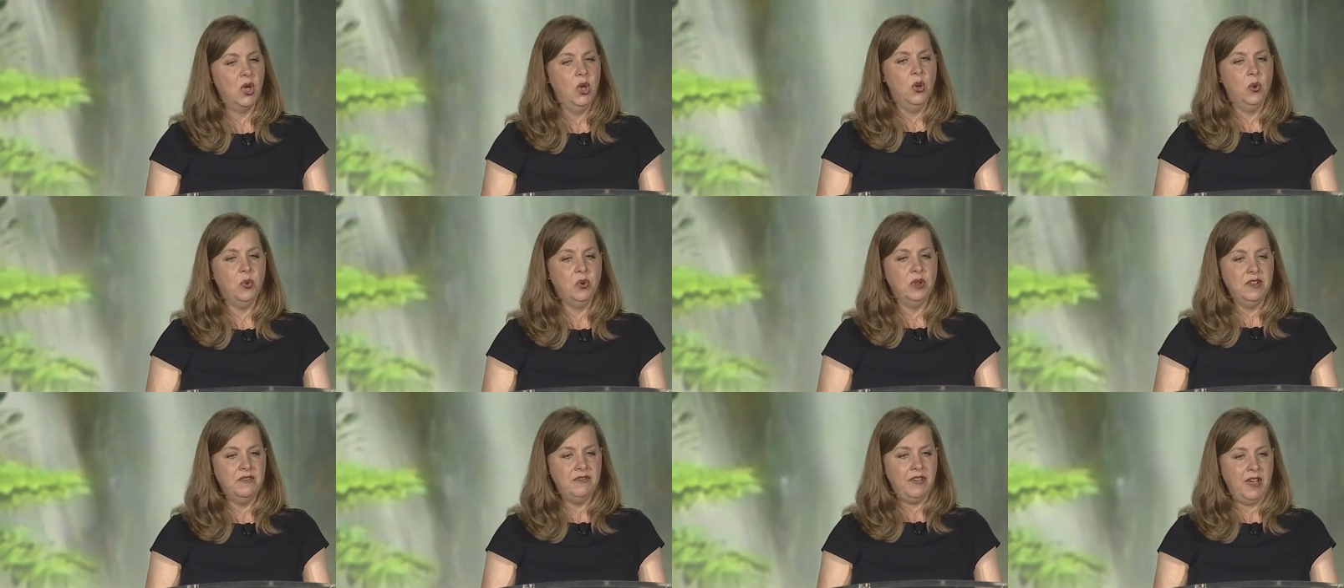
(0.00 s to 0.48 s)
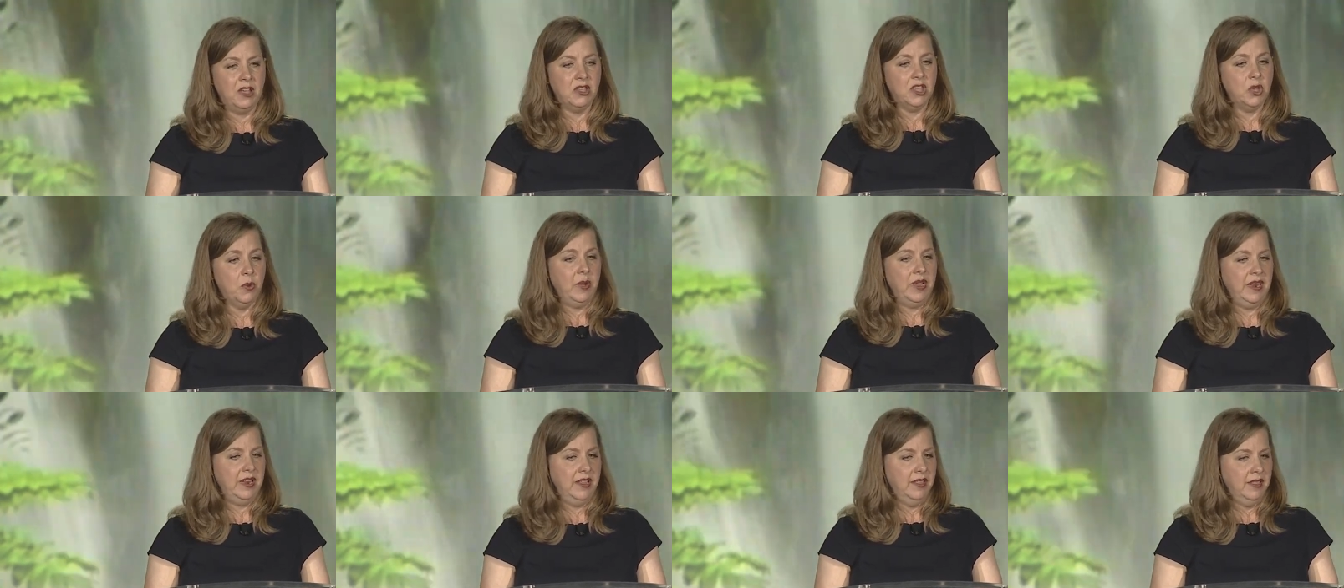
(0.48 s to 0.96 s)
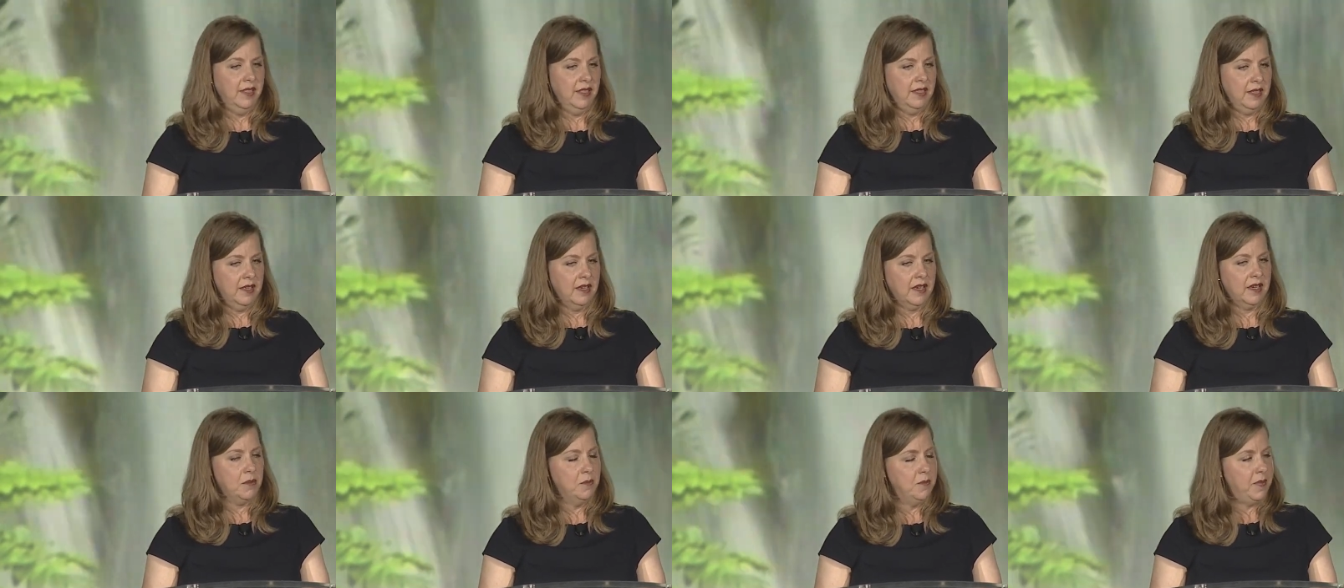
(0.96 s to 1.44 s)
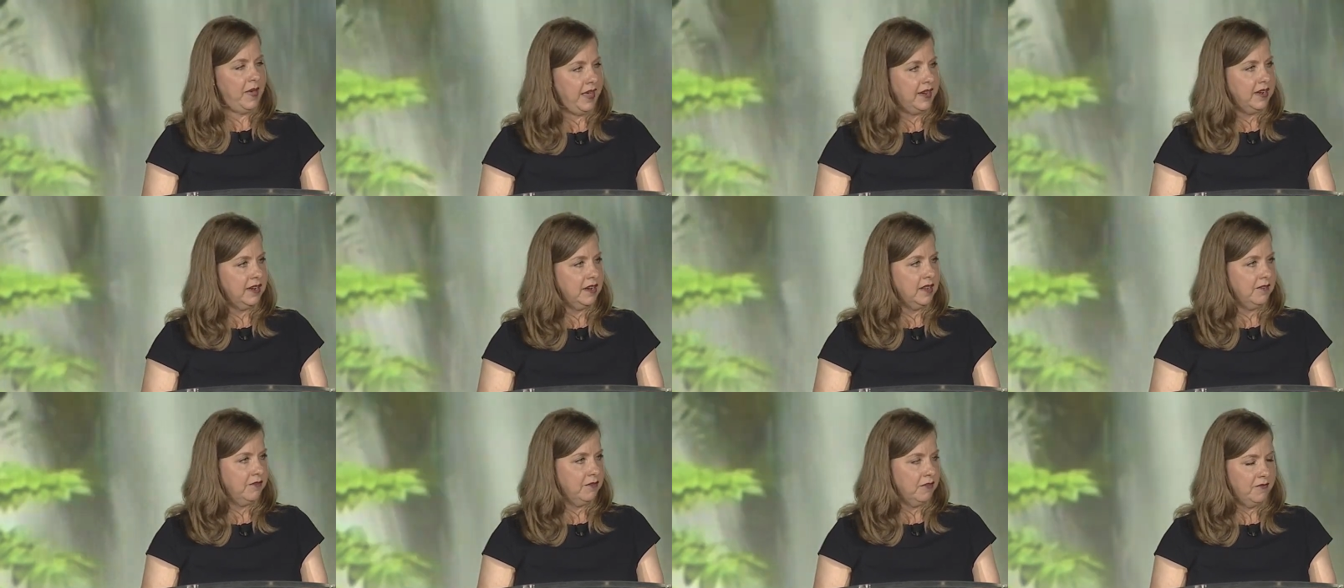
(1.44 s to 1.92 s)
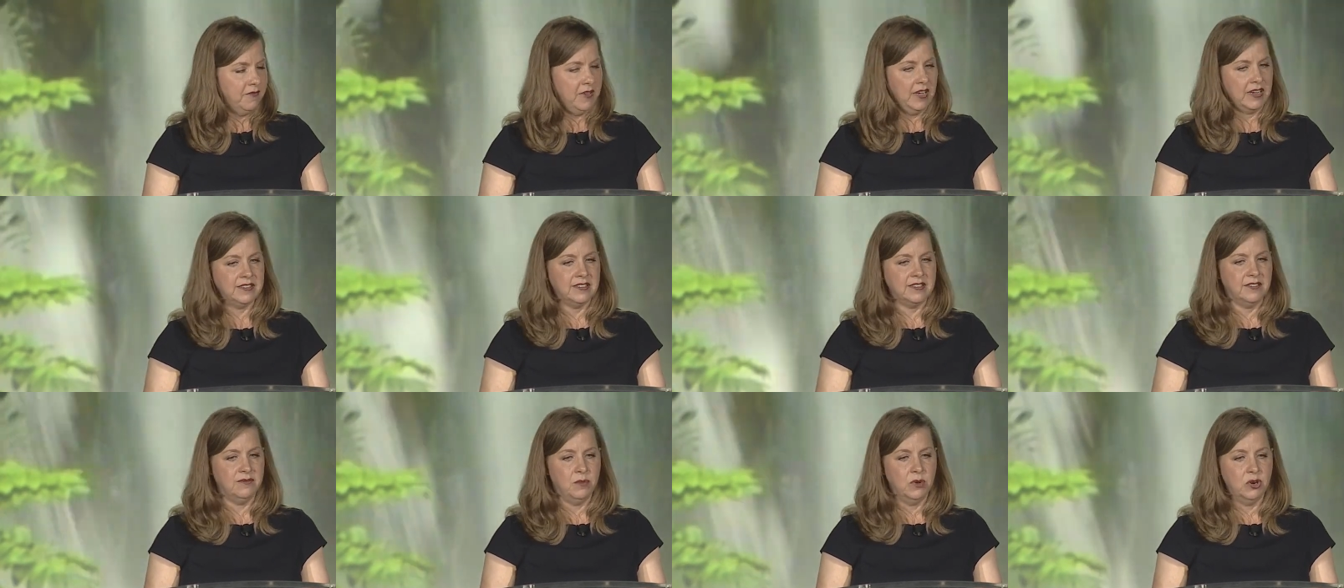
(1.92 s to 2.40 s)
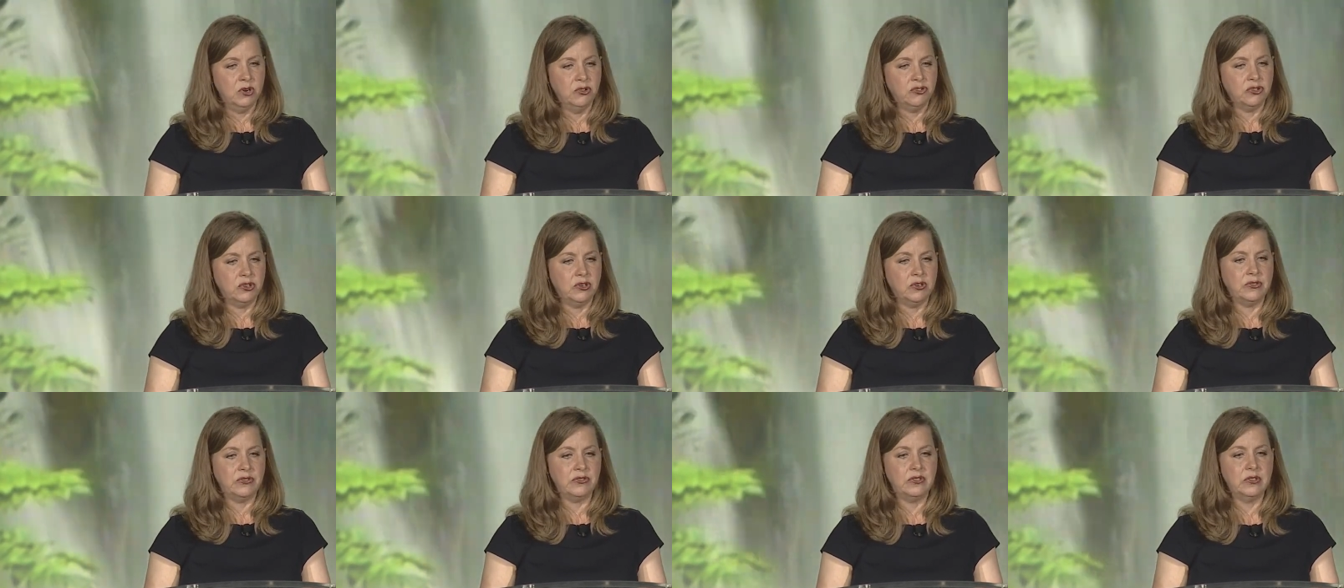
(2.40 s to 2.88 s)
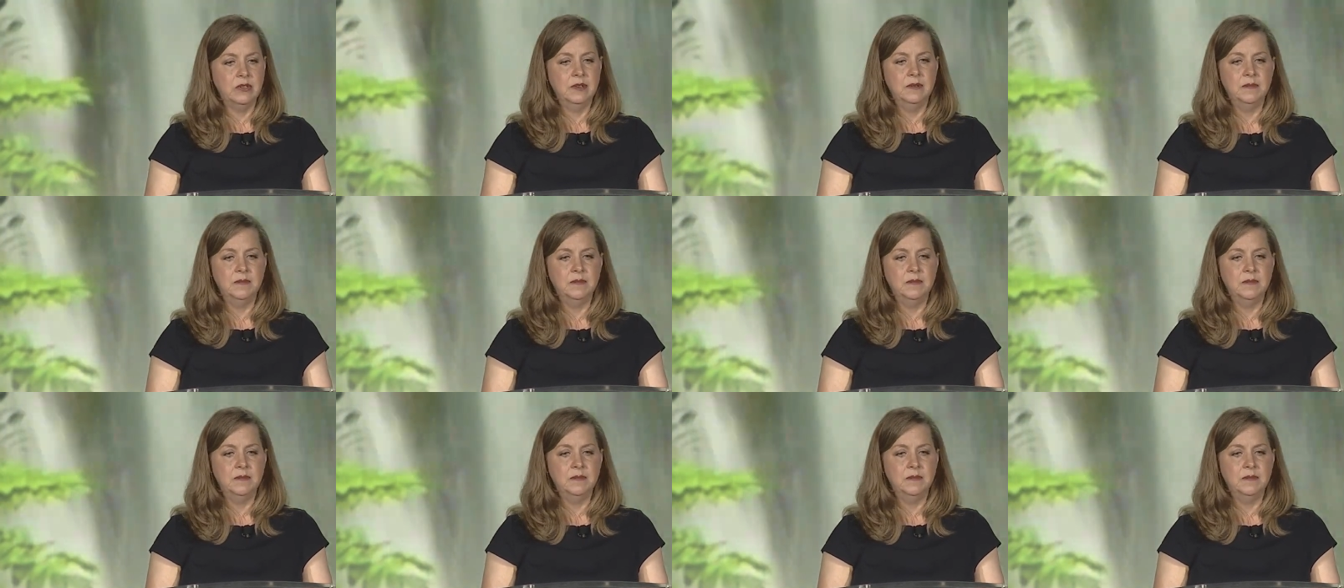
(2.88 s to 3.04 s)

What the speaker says: when evaluating the competitive effects of mergers.